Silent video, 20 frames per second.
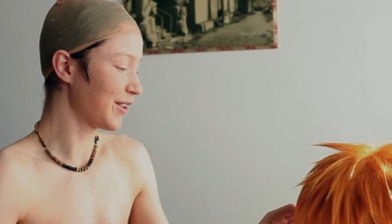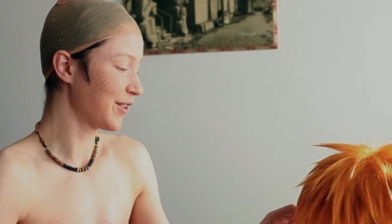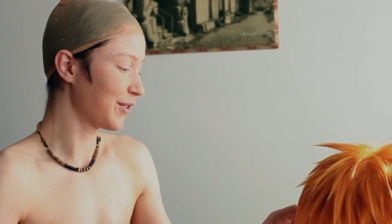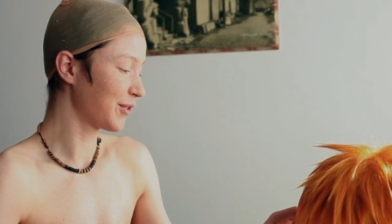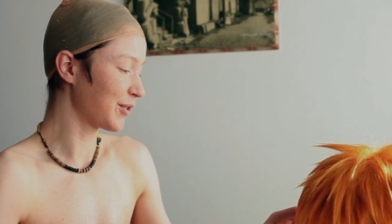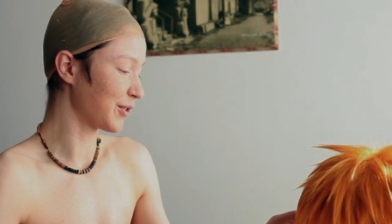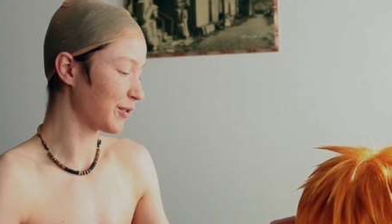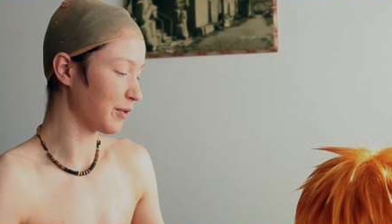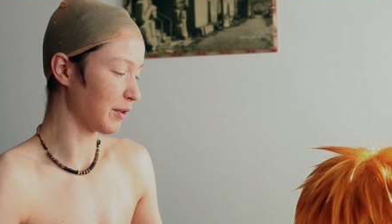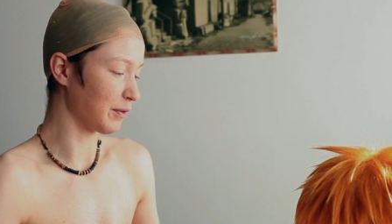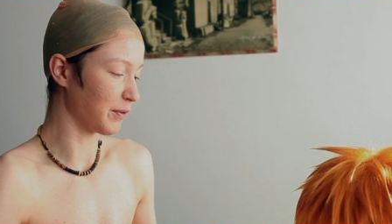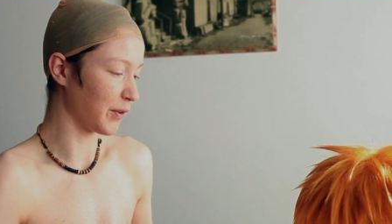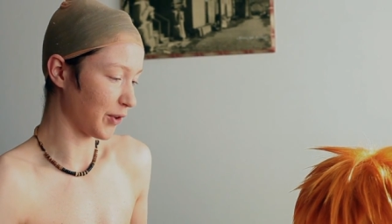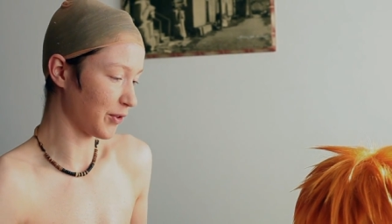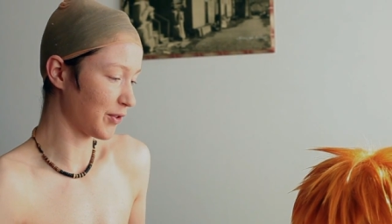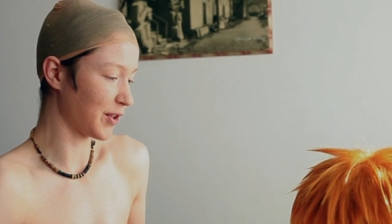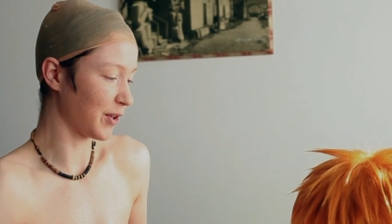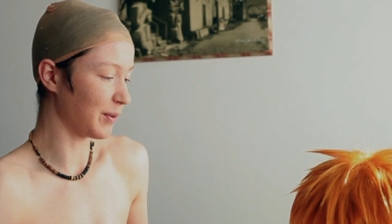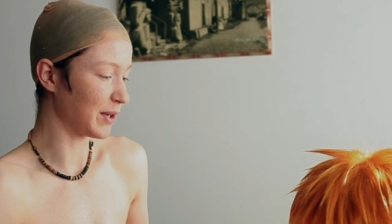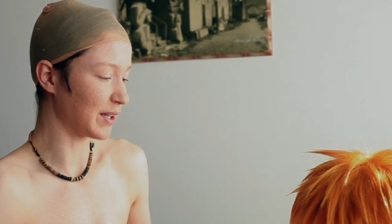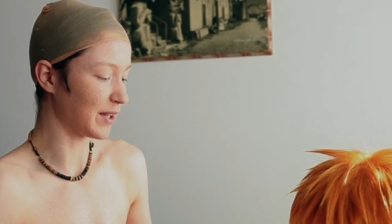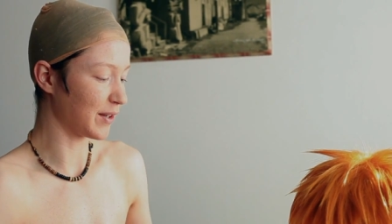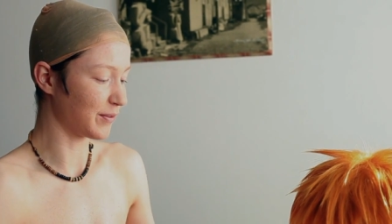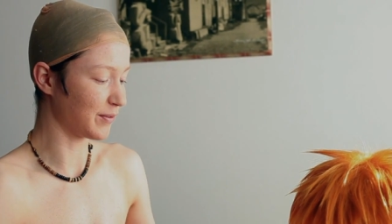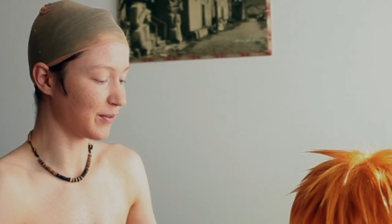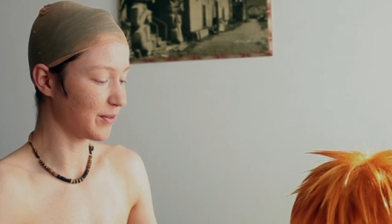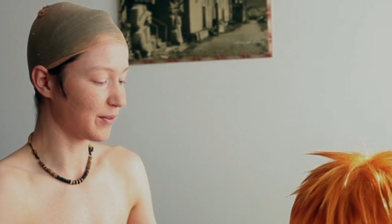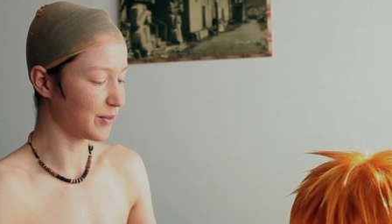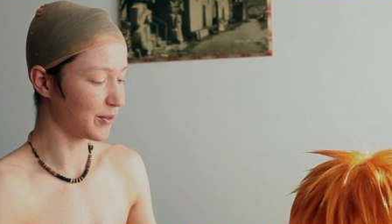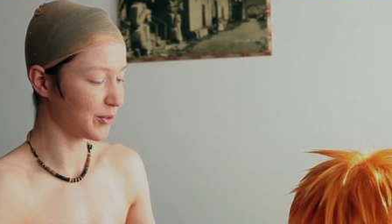Sort of reversing what I've
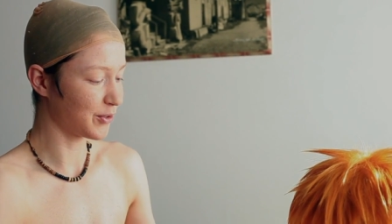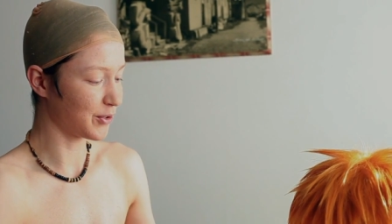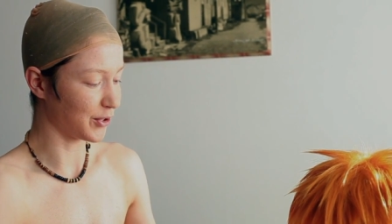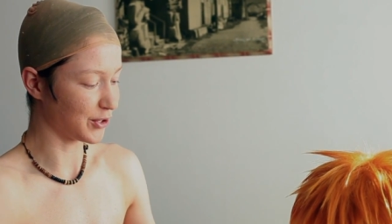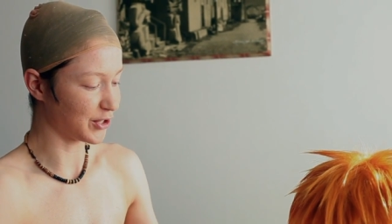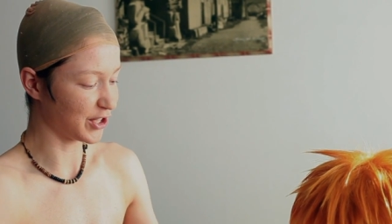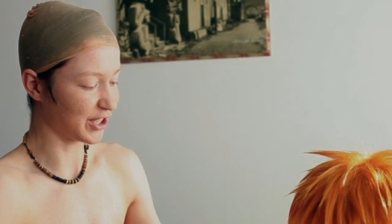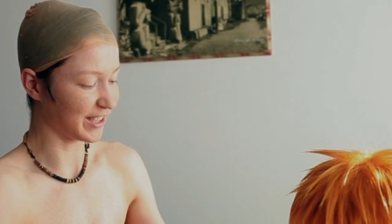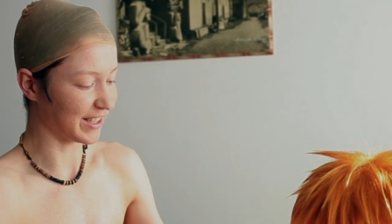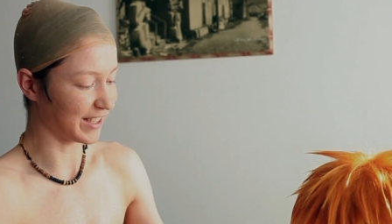surgically